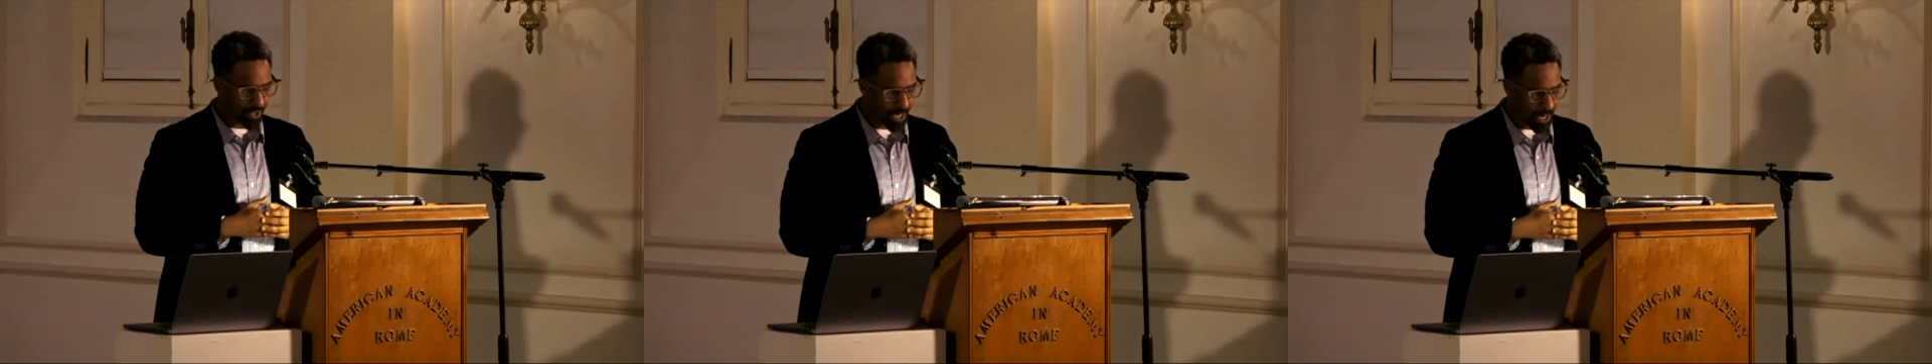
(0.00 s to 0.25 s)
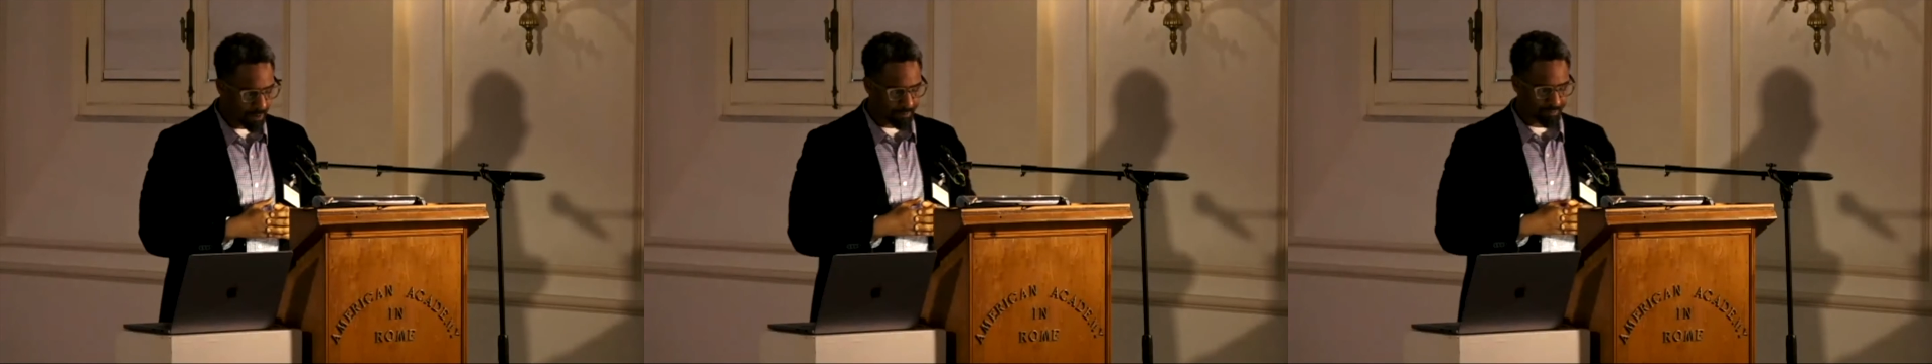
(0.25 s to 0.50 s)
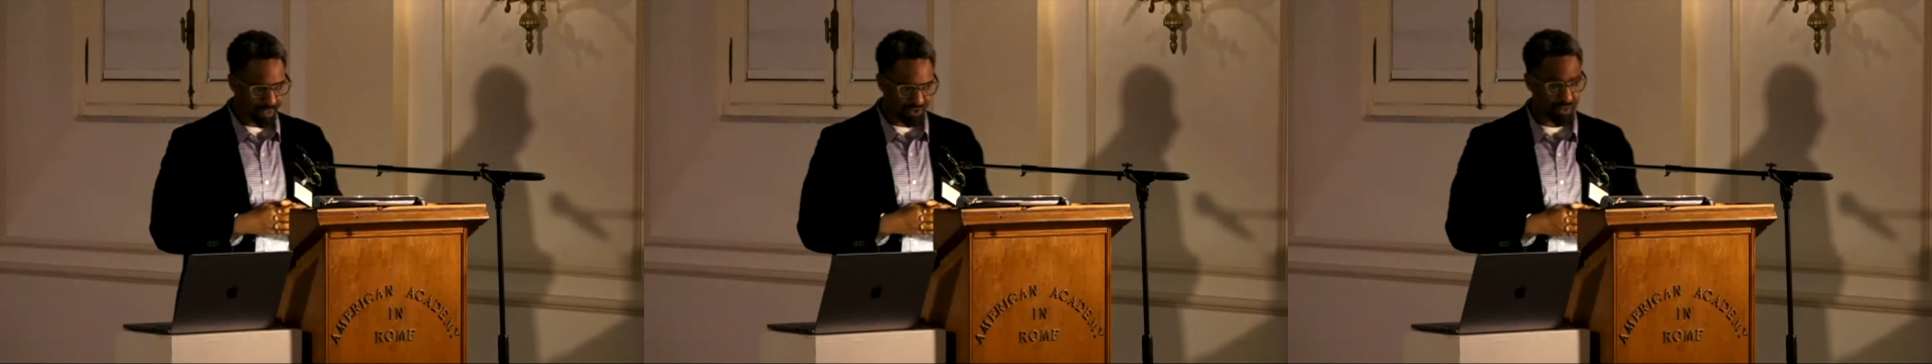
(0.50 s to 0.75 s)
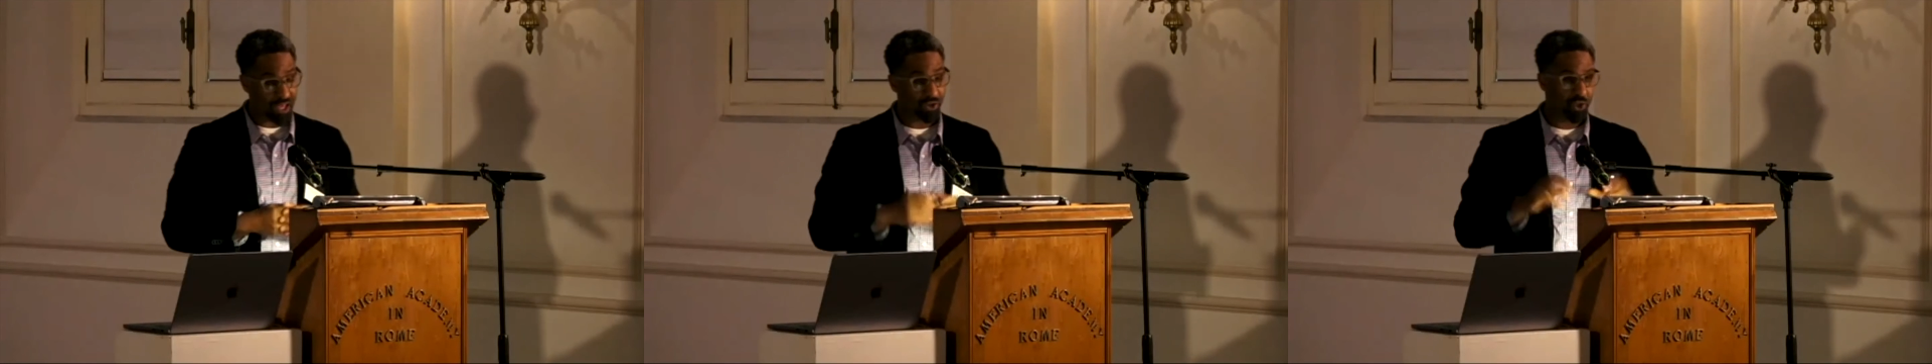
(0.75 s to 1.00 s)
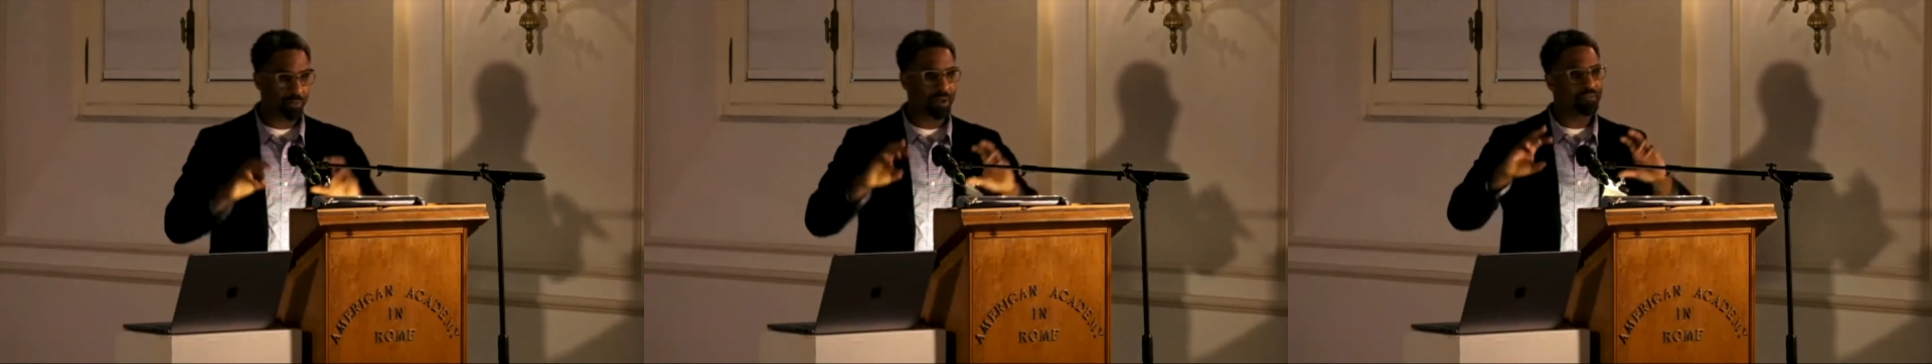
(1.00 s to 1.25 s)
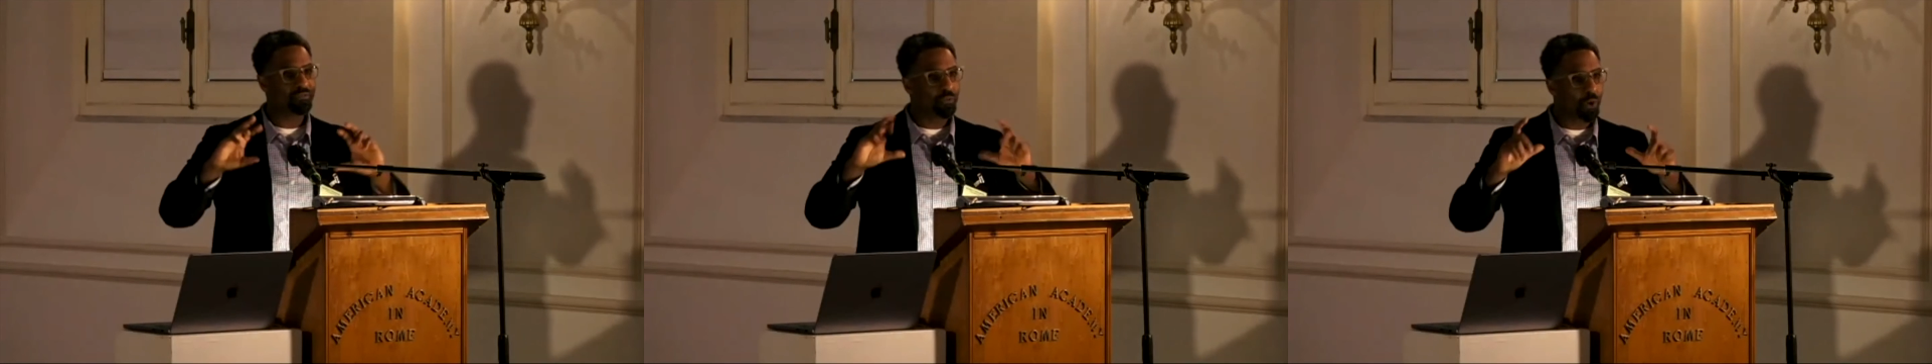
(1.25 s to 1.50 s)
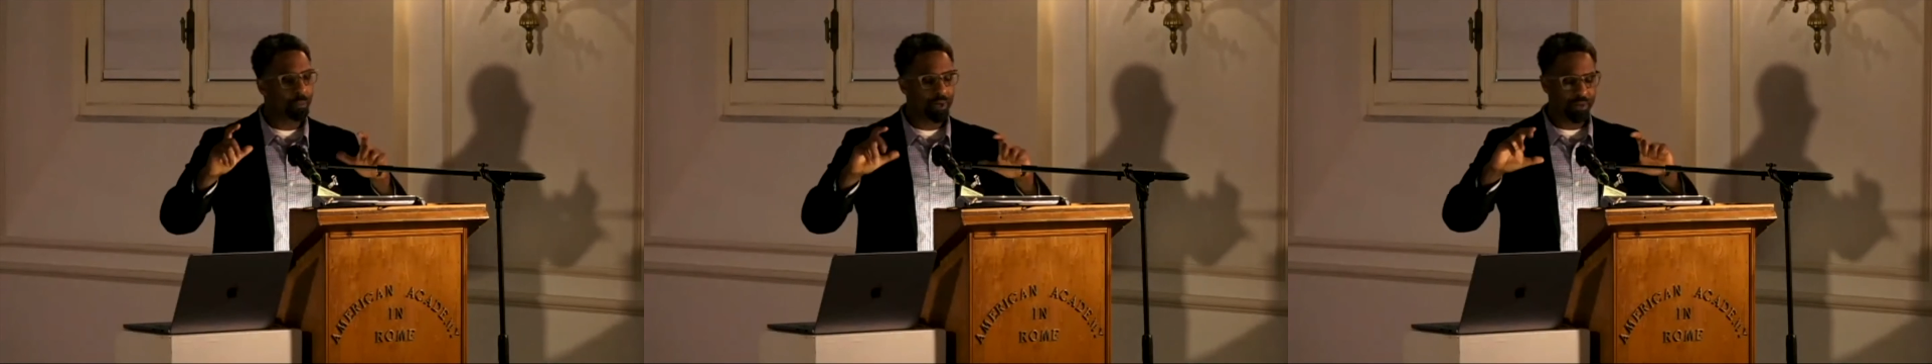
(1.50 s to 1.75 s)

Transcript: Um, and so that was sort of my formative